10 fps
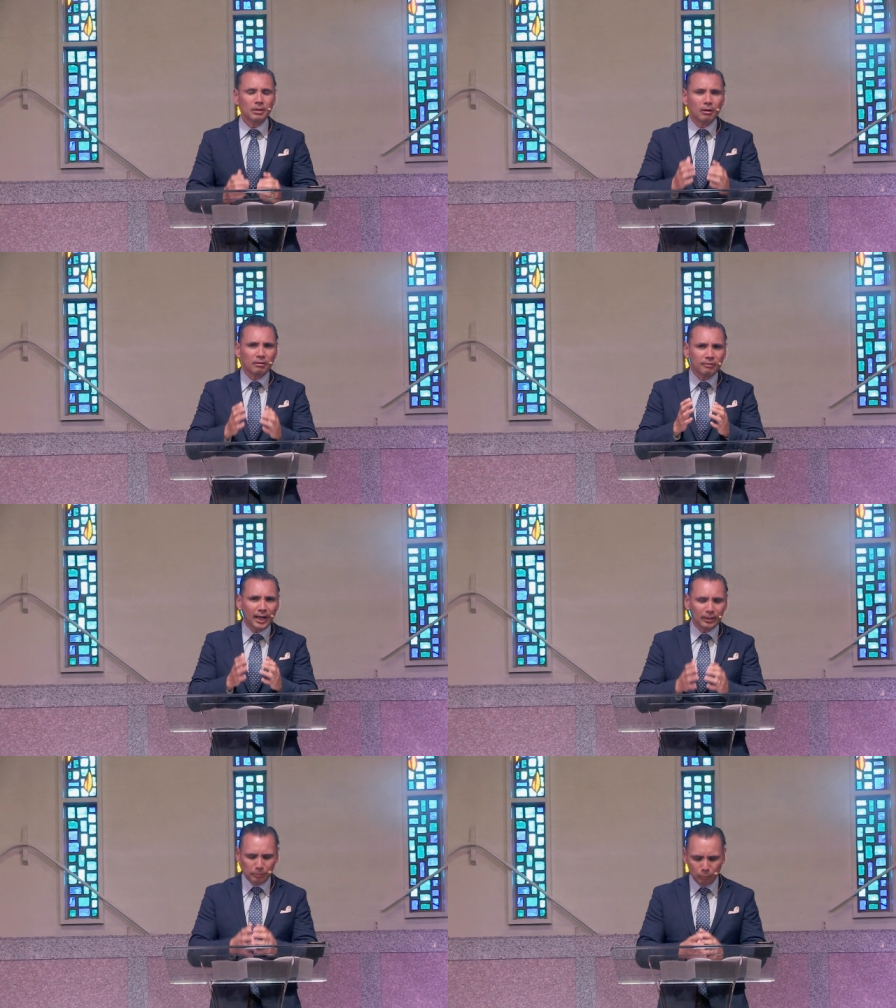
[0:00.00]
are
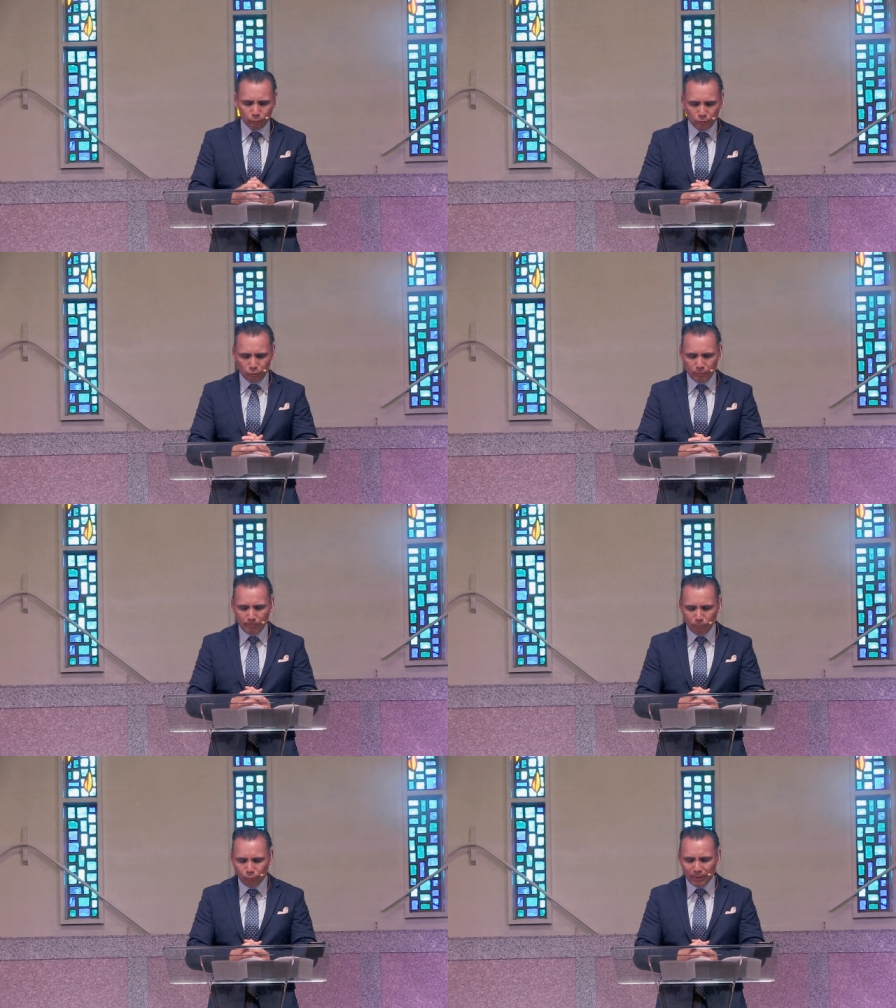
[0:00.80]
valuable to you
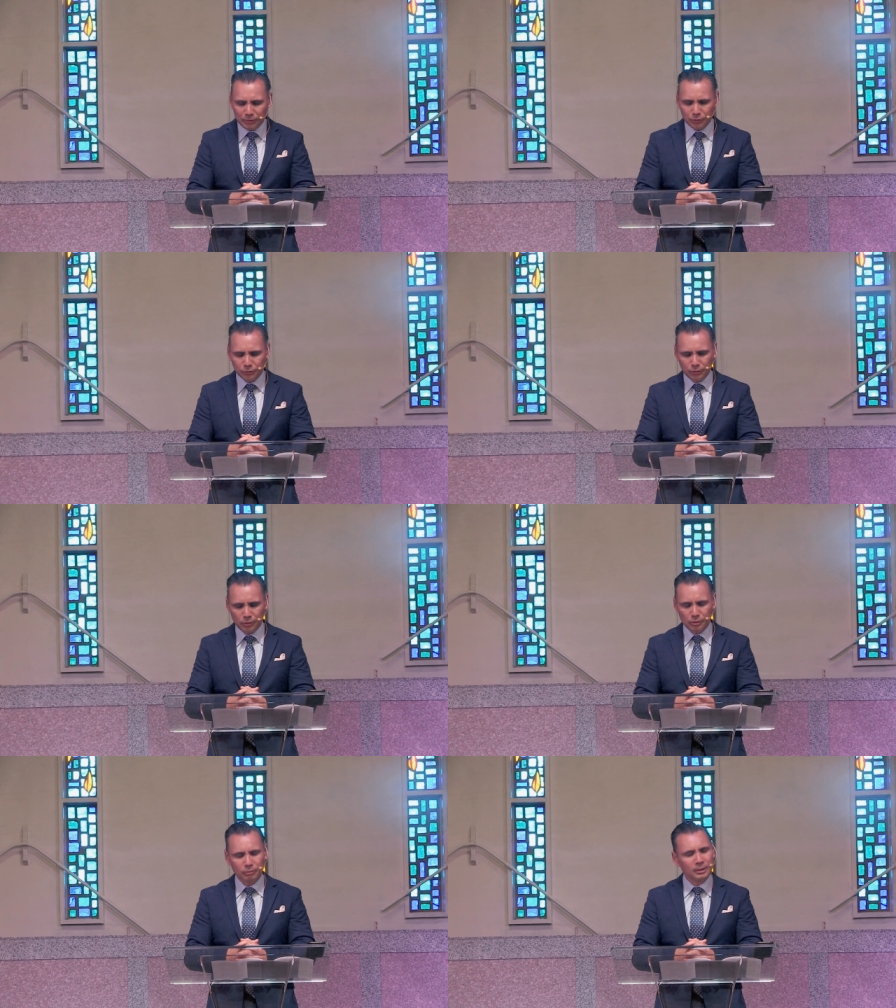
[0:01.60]
and precious to
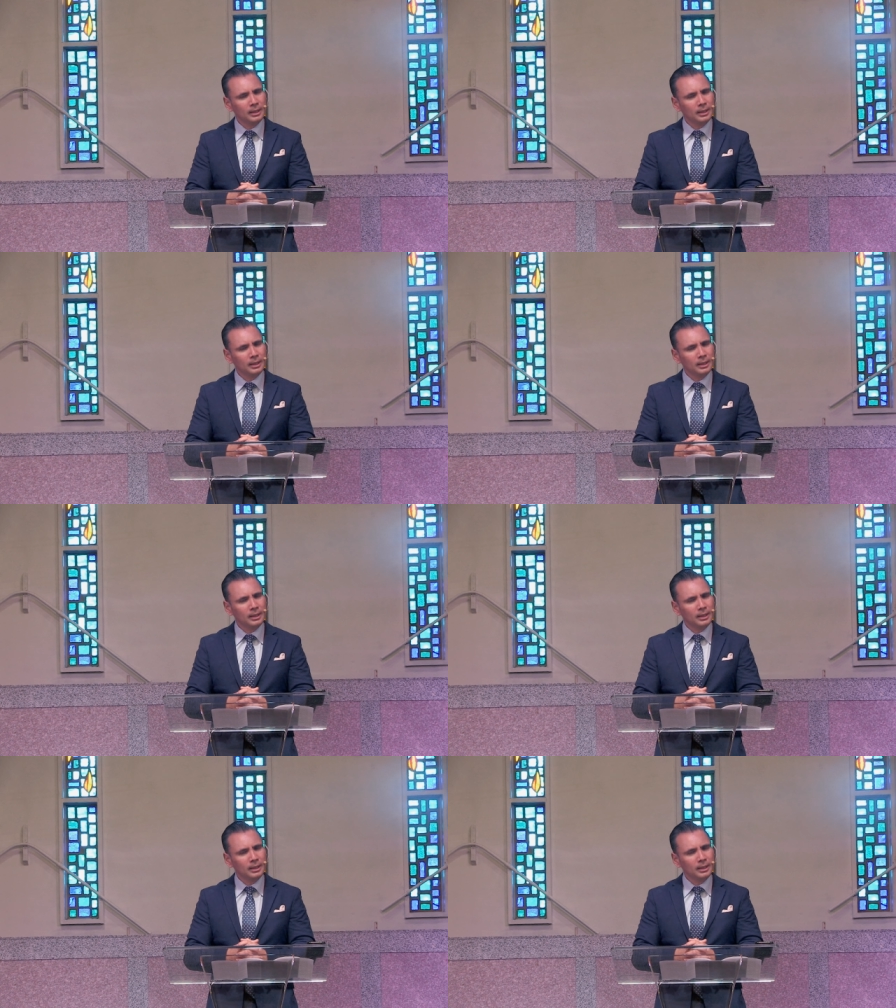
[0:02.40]
you.